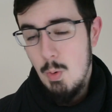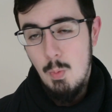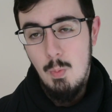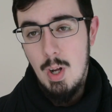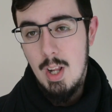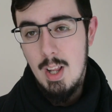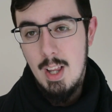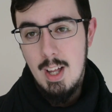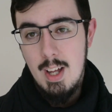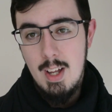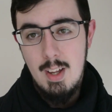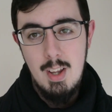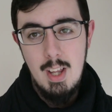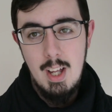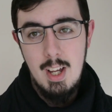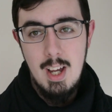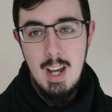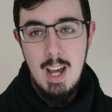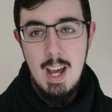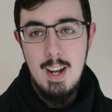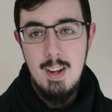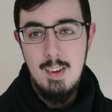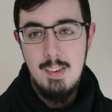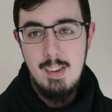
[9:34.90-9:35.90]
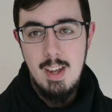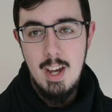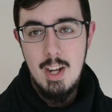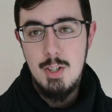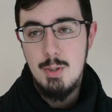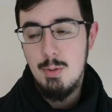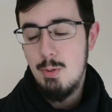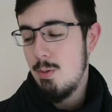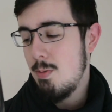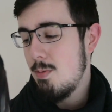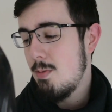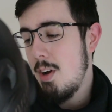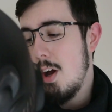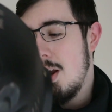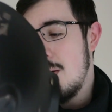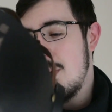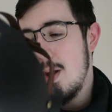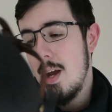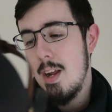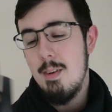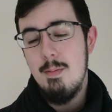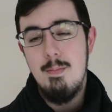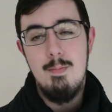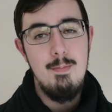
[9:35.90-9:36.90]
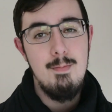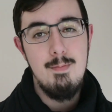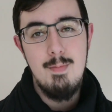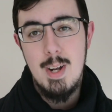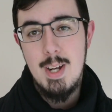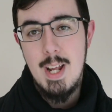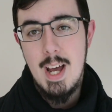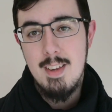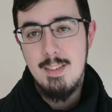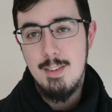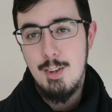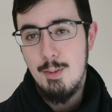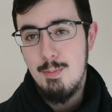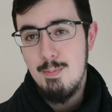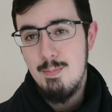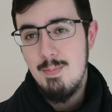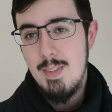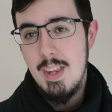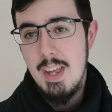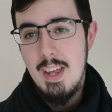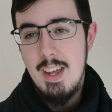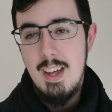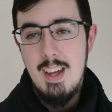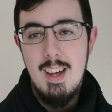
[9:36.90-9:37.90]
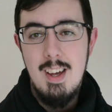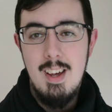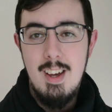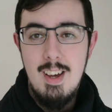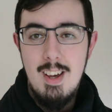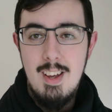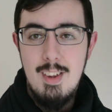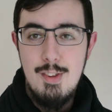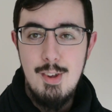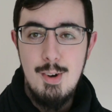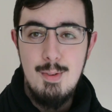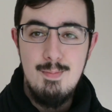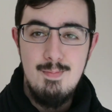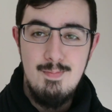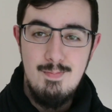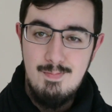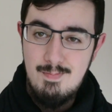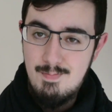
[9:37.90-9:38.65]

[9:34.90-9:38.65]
ahead of schedule. Got it painted, fantastic. So